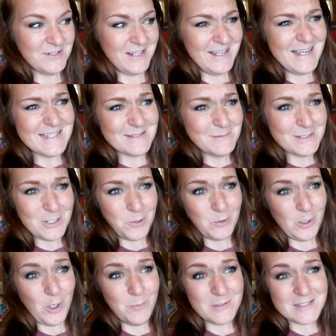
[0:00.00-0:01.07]
and he hasn't been to
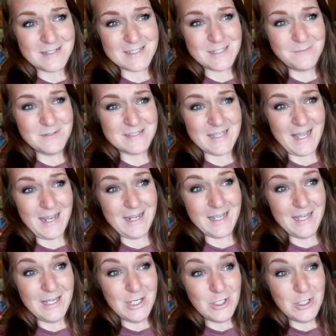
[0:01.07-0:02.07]
Oklahoma since he was like